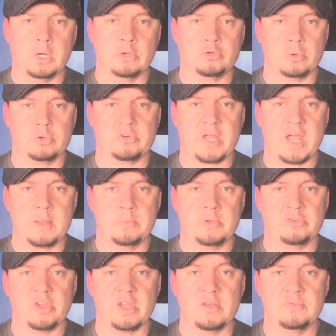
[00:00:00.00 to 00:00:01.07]
Georgia game
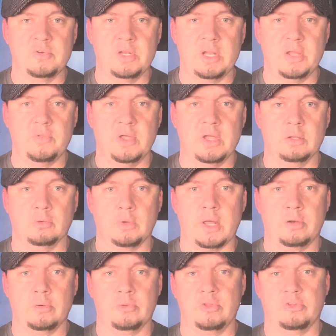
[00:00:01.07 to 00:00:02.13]
this evening, and then
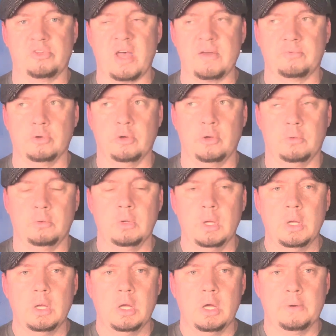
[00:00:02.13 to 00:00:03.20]
later this afternoon,
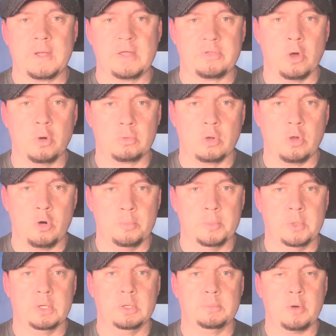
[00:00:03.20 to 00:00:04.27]
I've got the
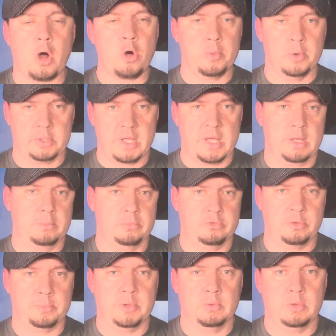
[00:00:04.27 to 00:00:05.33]
Oklahoma Auburn game.
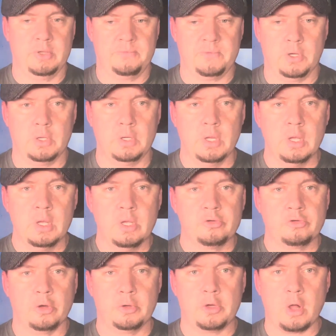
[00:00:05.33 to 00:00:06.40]
Should be really fun.
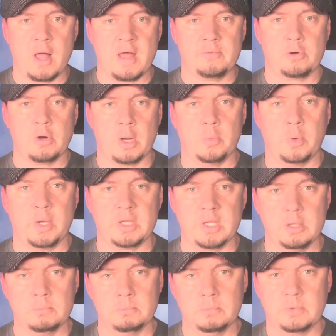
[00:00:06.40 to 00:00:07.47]
So y'all have a great
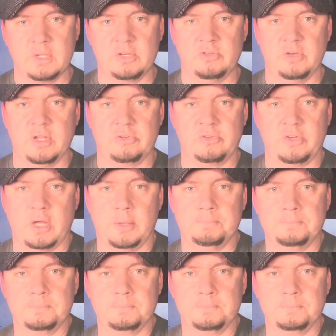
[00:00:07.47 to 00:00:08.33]
weekend. Catch you next time.